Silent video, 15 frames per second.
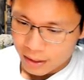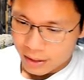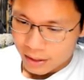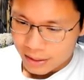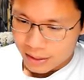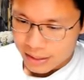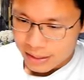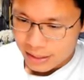
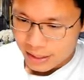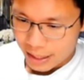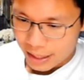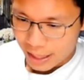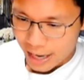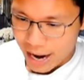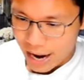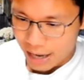This is like
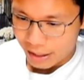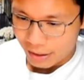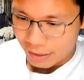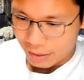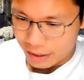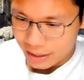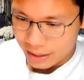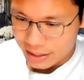higher
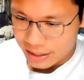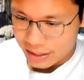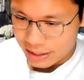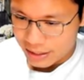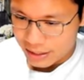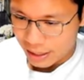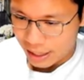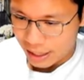already. This
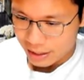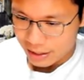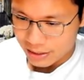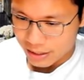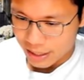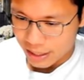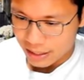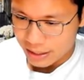is the higher
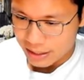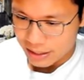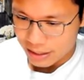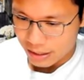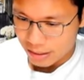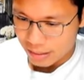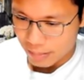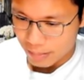side. This is
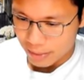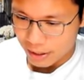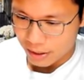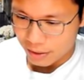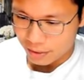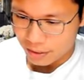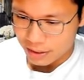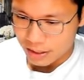in the
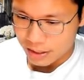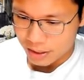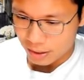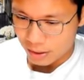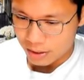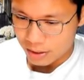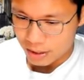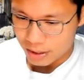middle. This
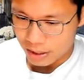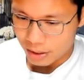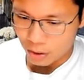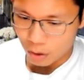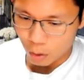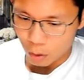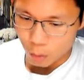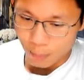is slightly on
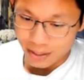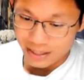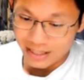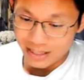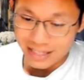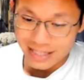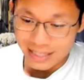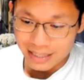the lower, but
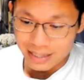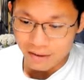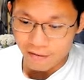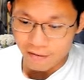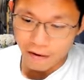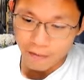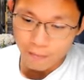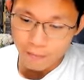this is the
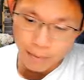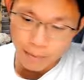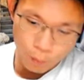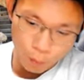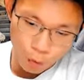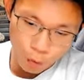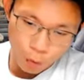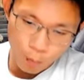
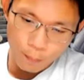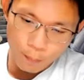5-bedroom.